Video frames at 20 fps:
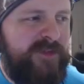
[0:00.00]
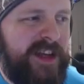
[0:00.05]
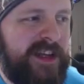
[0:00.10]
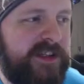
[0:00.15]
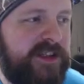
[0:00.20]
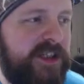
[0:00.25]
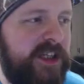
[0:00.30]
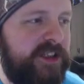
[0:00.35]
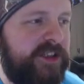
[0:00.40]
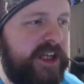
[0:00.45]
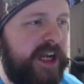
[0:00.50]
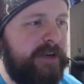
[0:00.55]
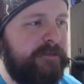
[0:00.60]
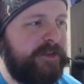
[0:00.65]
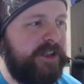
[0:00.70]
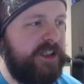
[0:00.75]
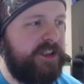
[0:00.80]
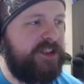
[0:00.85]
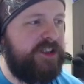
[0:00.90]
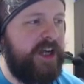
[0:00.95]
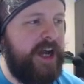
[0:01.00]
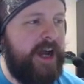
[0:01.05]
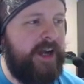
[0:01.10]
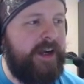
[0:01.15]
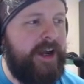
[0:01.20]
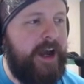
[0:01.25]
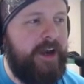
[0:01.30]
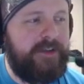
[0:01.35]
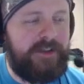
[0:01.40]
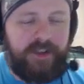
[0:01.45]
Seed Games in the chat.
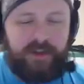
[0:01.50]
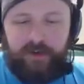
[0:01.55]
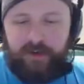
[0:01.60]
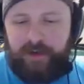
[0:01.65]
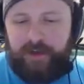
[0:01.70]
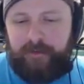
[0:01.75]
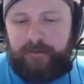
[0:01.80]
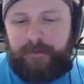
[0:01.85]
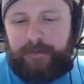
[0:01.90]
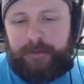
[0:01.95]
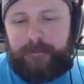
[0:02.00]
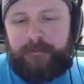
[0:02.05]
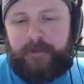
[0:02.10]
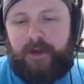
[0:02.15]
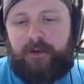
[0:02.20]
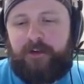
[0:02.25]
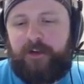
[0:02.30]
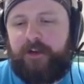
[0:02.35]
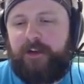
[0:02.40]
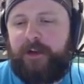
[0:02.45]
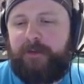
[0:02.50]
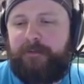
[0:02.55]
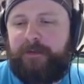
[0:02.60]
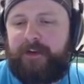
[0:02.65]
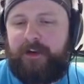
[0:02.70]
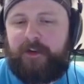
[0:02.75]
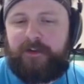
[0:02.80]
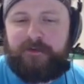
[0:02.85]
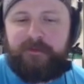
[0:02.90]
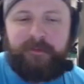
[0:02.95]
How's it going? Oh, good. You like
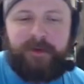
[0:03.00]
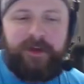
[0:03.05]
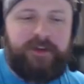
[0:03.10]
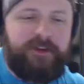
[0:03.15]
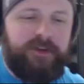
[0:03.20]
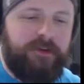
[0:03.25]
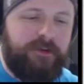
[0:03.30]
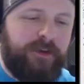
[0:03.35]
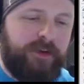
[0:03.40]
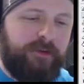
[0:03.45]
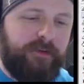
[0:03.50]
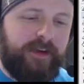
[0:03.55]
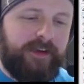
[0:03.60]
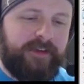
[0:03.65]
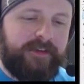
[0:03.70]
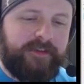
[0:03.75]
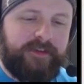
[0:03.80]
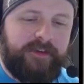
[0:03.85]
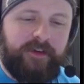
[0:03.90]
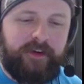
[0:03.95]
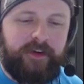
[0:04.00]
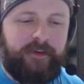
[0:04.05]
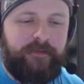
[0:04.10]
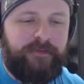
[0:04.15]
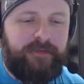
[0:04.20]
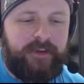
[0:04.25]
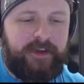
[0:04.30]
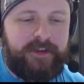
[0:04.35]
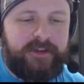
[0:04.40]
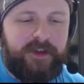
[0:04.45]
characters with big toothy grins. Good.
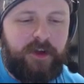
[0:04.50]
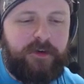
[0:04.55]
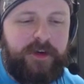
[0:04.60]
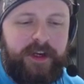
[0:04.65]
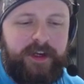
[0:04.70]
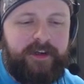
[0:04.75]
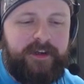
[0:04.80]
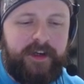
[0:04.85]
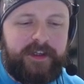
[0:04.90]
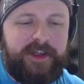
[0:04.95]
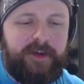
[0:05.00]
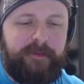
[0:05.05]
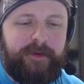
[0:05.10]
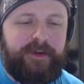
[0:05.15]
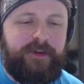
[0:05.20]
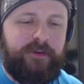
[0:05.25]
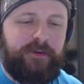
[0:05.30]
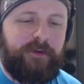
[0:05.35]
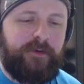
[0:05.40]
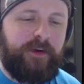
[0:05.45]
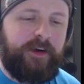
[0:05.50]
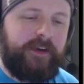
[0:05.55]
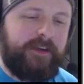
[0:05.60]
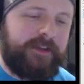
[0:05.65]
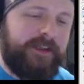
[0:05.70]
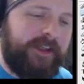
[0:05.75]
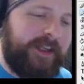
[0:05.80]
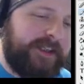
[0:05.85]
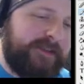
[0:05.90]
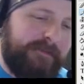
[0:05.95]
Because Loki does have big toothy grin because
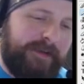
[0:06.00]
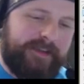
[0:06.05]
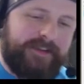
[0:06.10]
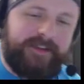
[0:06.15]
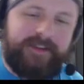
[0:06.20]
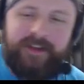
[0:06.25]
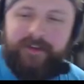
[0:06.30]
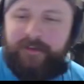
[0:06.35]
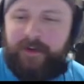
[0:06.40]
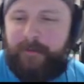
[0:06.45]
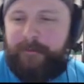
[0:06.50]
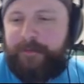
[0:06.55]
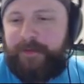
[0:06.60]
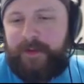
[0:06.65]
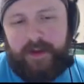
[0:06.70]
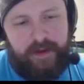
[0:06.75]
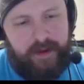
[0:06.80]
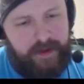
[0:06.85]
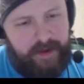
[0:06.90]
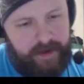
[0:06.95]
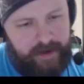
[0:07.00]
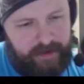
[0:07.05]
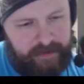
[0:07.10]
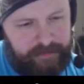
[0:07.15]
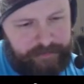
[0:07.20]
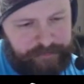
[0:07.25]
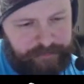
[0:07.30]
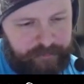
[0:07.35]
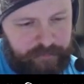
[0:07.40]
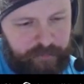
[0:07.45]
he likes messing stuff up.
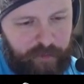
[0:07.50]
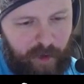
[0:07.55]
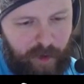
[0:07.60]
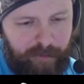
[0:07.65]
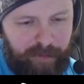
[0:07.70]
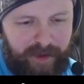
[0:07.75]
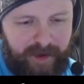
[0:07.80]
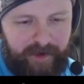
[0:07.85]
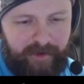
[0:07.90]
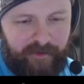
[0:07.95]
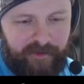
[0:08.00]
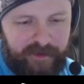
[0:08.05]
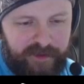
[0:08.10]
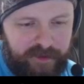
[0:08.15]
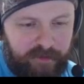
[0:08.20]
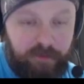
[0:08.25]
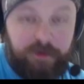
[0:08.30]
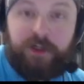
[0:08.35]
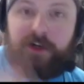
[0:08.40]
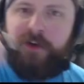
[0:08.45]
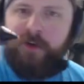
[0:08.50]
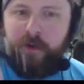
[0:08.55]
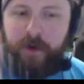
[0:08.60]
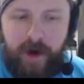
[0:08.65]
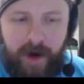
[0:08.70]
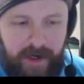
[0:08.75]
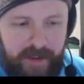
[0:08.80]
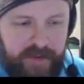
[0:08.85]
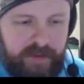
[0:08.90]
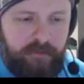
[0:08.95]
For our players, which are you
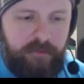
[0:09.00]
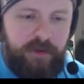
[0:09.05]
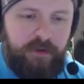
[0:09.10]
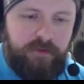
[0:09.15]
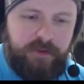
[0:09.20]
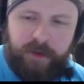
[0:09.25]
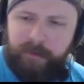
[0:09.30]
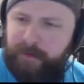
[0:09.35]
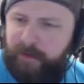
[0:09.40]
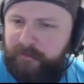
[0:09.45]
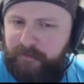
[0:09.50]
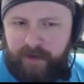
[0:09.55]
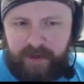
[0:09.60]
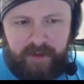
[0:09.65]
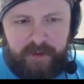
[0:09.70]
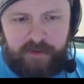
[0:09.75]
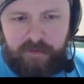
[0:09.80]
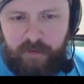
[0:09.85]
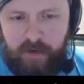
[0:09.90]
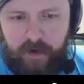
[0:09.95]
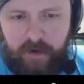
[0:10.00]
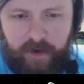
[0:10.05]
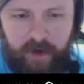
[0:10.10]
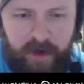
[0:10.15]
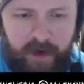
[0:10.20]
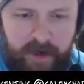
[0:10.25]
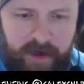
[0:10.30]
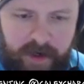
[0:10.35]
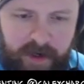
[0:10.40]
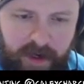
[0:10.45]
guys, when you jump on Viking Squad
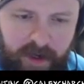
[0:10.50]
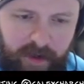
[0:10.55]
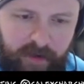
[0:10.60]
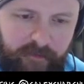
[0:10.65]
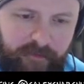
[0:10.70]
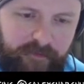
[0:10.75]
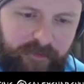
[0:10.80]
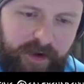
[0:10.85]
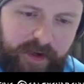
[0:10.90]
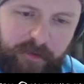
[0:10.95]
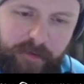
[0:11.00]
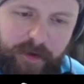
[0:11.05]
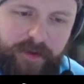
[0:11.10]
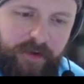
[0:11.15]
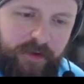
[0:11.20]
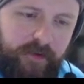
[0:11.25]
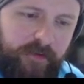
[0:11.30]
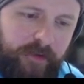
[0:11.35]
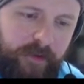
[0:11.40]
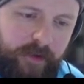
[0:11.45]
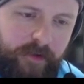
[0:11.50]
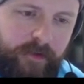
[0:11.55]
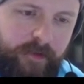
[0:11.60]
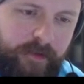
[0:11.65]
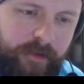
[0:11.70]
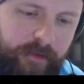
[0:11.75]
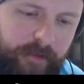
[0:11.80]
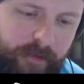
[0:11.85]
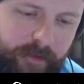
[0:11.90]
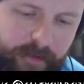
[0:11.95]
and fight away
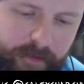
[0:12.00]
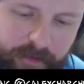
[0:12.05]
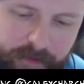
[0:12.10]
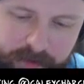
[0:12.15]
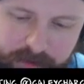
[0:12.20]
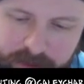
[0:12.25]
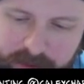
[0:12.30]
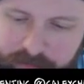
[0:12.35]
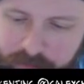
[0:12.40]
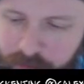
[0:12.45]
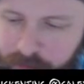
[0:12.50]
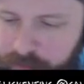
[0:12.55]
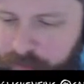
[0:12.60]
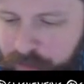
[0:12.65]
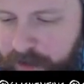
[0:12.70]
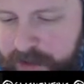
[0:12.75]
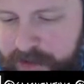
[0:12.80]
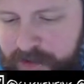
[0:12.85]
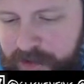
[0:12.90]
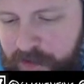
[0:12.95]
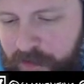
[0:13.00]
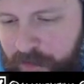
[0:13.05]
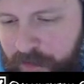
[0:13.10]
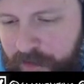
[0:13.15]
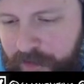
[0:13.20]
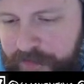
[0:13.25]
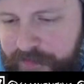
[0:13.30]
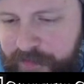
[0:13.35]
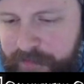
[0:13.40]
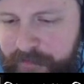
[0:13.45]
the evil, crazy
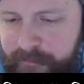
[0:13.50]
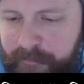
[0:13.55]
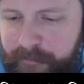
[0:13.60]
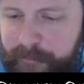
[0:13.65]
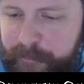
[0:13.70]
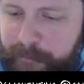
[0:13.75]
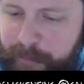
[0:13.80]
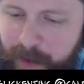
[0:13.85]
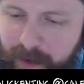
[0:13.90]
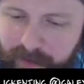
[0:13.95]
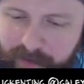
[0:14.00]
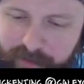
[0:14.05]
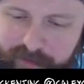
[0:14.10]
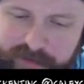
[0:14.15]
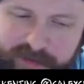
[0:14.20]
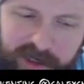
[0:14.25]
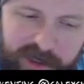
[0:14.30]
hordes and bonkers